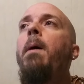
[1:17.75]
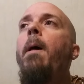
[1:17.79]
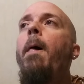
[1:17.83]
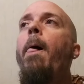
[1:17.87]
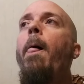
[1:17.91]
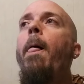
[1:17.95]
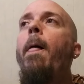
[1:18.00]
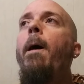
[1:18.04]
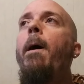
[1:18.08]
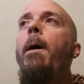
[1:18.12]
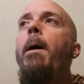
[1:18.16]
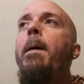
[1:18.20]

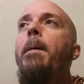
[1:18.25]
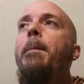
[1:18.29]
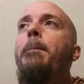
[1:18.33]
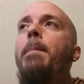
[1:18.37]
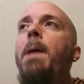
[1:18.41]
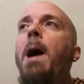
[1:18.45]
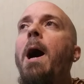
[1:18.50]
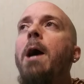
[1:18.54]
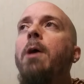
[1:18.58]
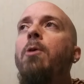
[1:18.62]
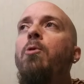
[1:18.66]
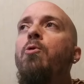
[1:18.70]

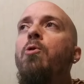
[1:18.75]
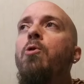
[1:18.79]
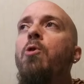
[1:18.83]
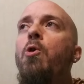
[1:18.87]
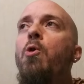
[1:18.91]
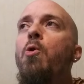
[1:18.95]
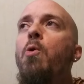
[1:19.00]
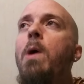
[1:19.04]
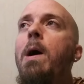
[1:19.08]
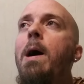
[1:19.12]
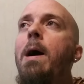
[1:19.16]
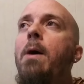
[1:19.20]
I don't
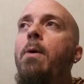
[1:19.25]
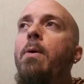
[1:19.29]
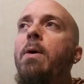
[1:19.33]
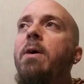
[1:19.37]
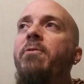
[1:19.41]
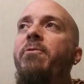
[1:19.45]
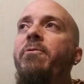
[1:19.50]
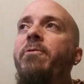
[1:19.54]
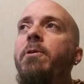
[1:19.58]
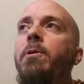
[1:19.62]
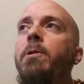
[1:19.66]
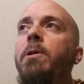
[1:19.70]
know how I
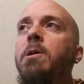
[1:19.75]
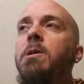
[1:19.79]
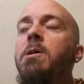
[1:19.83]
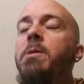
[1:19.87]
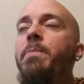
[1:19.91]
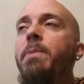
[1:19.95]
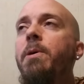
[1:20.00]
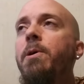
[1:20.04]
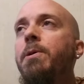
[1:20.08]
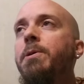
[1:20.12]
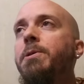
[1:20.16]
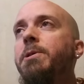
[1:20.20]
feel in
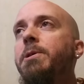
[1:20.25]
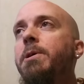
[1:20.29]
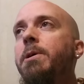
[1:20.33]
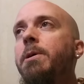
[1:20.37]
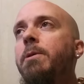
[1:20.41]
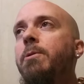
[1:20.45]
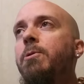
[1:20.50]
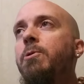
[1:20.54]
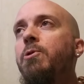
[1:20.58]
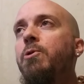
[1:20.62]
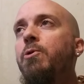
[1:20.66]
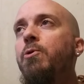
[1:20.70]

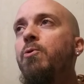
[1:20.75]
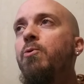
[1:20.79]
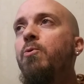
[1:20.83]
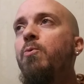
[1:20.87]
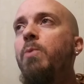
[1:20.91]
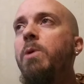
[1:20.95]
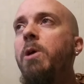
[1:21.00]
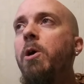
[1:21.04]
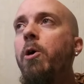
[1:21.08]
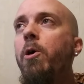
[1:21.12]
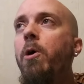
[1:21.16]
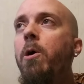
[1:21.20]
comparison to
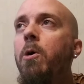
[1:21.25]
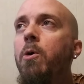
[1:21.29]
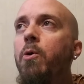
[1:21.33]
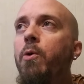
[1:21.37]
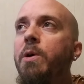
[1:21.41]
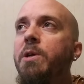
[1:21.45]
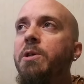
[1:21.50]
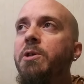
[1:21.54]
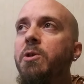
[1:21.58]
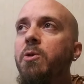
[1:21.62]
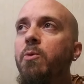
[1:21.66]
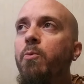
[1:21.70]
We Are All
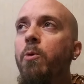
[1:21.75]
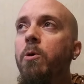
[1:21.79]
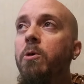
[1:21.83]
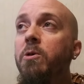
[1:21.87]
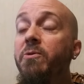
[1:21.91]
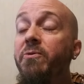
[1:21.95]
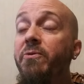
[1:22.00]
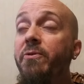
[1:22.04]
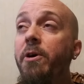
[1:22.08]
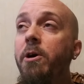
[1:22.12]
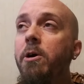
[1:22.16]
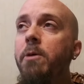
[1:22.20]
Going to the
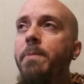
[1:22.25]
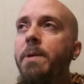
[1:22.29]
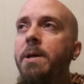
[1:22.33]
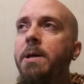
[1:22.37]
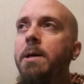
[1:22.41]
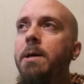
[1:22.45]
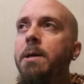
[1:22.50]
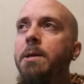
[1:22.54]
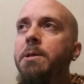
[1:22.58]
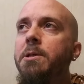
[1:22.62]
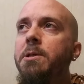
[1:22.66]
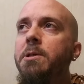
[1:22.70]
World's Fair,
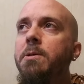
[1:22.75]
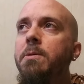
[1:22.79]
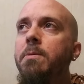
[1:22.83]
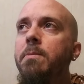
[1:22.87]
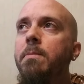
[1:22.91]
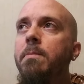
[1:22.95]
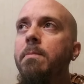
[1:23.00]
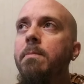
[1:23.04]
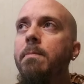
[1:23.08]
because